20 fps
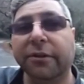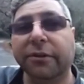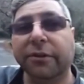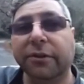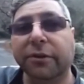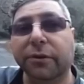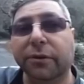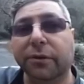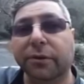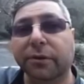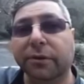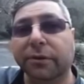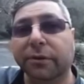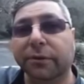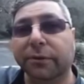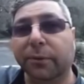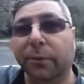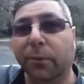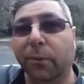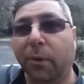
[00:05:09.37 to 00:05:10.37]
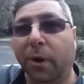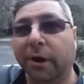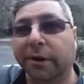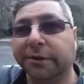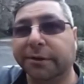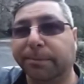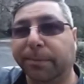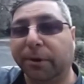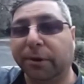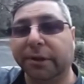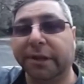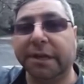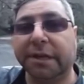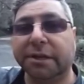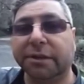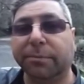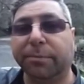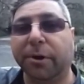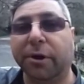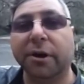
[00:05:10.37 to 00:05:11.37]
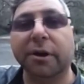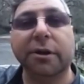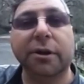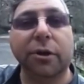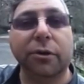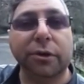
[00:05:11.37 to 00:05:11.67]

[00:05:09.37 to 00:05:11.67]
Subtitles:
you'll want to pull into the park,